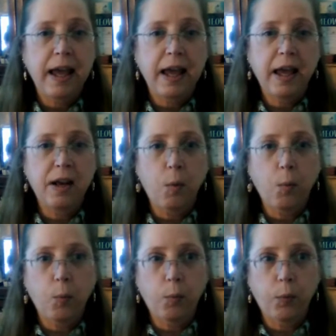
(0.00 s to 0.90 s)
And
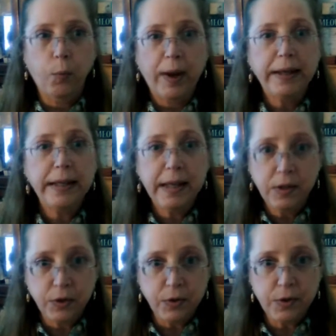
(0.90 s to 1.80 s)
the way to
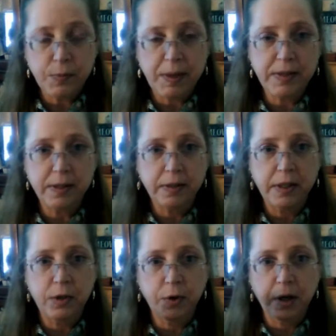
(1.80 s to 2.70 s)
enter is
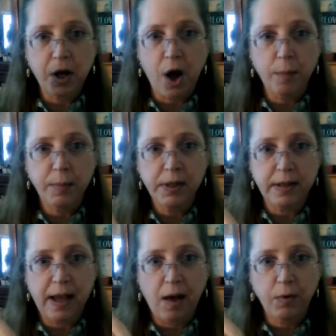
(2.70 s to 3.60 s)
basically you're going to
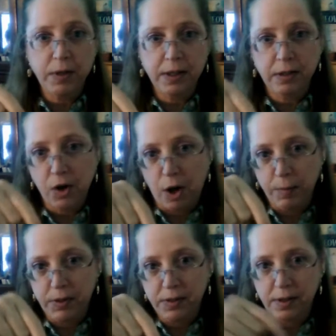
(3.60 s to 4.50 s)
comment down in the
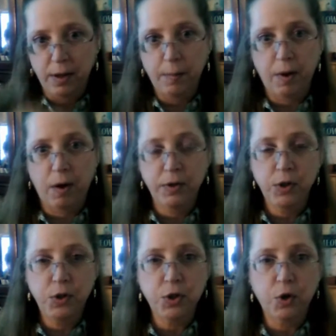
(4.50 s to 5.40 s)
comments on
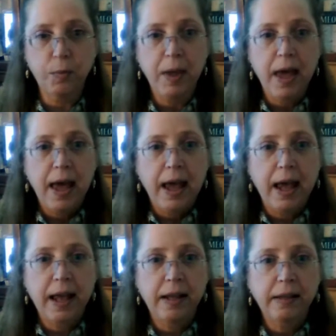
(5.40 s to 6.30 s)
YouTube
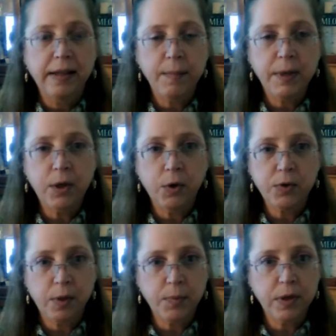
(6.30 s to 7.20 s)
and let me know
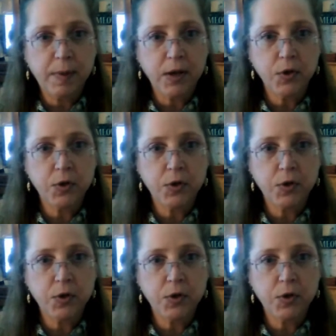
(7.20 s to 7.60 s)
something about